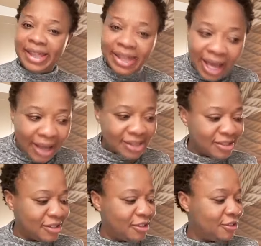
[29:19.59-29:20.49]

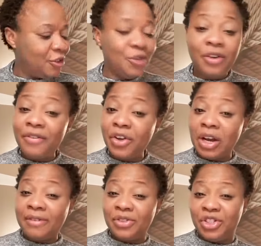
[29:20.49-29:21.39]
that you've given your
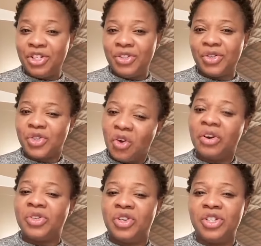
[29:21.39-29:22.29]
life to Jesus,
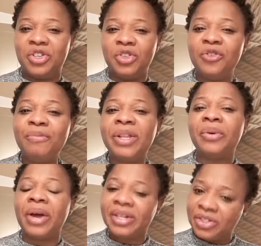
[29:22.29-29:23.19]
congratulations. You've made
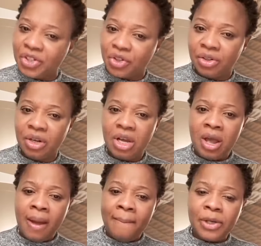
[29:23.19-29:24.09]
the right decision.
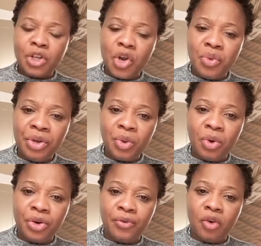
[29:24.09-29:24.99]
Make sure you read the
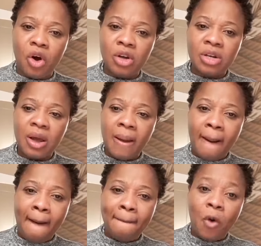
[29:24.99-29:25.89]
word of God.
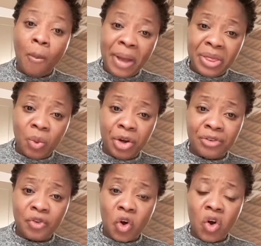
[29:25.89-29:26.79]
Obey the word
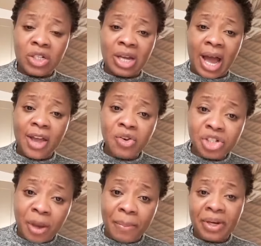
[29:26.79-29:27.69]
of God. Iron
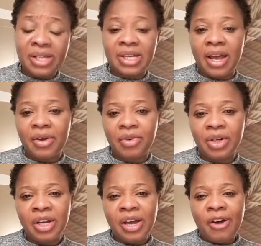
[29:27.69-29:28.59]
sharpeneth
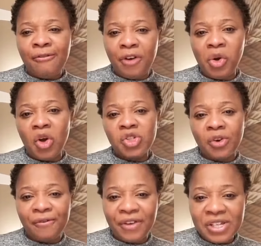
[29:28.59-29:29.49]
iron. Follow us
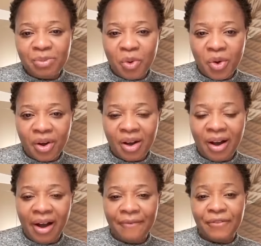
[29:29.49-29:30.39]
on Facebook,
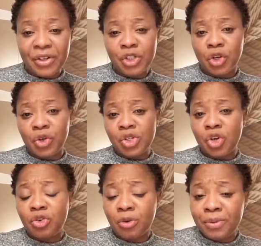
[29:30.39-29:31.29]
um, Foundation on the
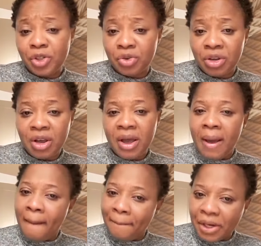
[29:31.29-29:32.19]
Solid Rock Ministry,
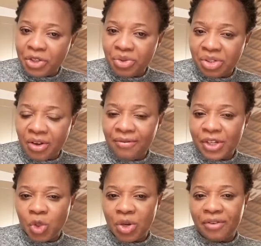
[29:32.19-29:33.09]
Matthew 7
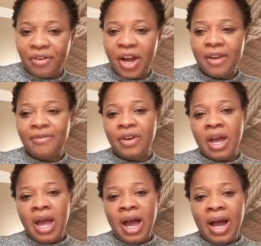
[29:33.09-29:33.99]
verse 25.
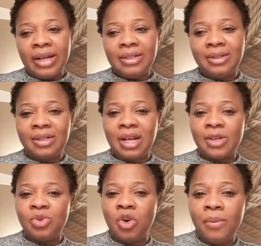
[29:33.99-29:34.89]
And
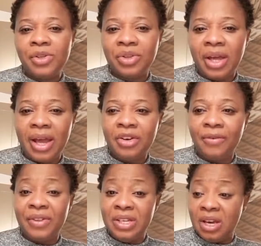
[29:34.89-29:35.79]
as we're coming to the end
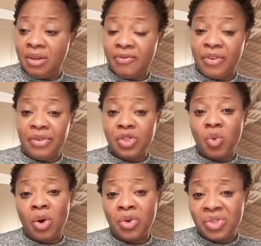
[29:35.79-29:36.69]
of the year, very
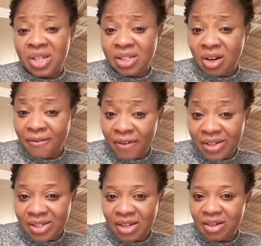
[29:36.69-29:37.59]
soon we're going to start our
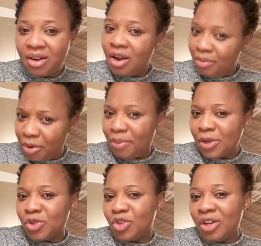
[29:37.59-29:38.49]
fasting.
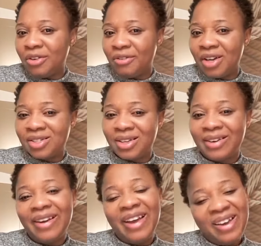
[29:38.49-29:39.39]
Prepare to join the
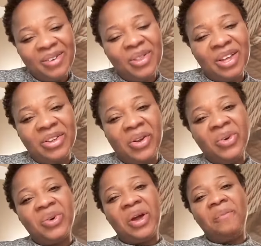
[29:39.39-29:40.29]
fasting. I know that the
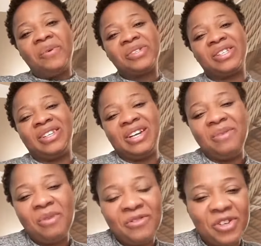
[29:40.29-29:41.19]
Lord will help us in the
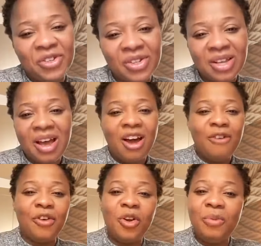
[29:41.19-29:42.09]
name of Jesus.
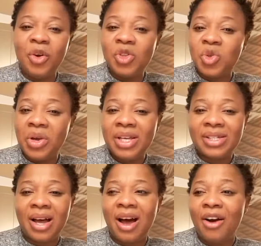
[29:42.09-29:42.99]
Follow me on
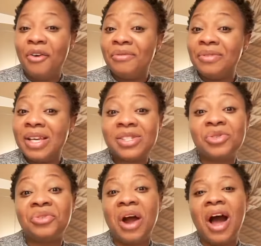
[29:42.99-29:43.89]
Twitter, on
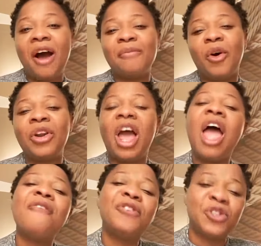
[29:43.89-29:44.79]
Instagram, on
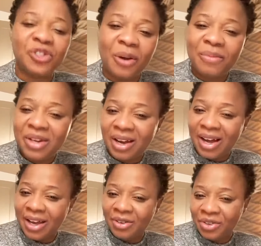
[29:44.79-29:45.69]
every social media
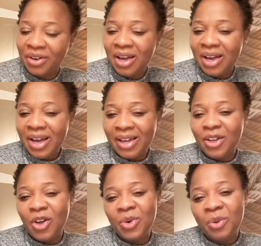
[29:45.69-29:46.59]
handle
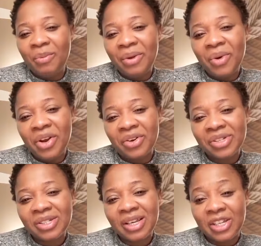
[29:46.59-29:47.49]
and the Lord will be with
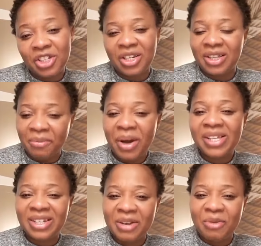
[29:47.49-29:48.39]
us each in the
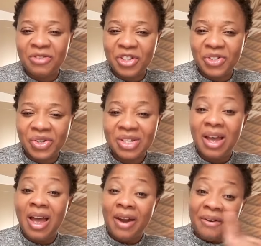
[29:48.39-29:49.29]
mighty name of Jesus.
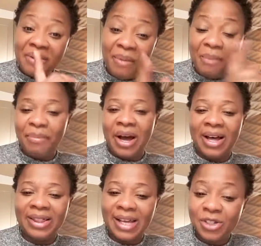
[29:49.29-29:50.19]

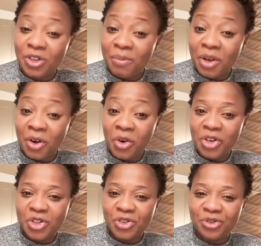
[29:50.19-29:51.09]
Remember, that storm you're
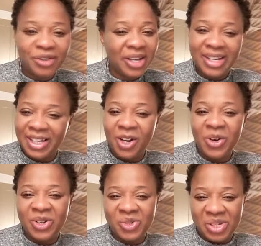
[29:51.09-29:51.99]
going through, the
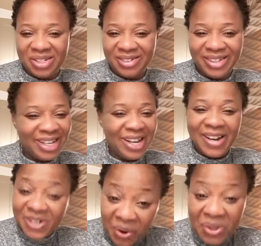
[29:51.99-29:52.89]
Lord is with you.
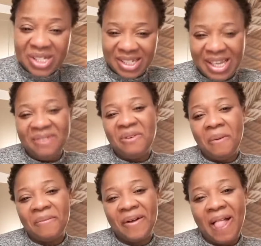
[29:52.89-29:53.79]
Don't give
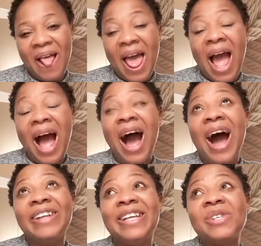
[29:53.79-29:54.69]
up.
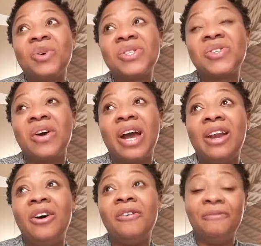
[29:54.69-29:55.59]
Uh, there's one song I
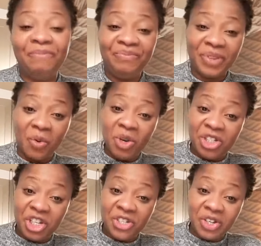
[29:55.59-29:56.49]
love.
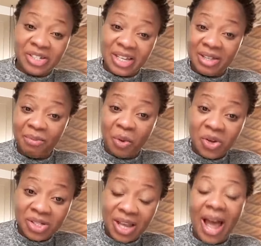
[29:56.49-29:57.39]
With Jesus in the
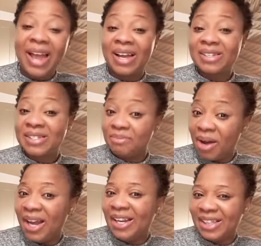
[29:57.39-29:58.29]
boat, I can
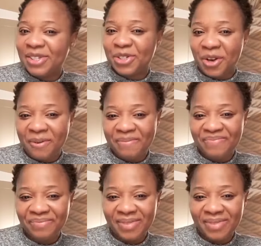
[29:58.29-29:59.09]
smile in the storm,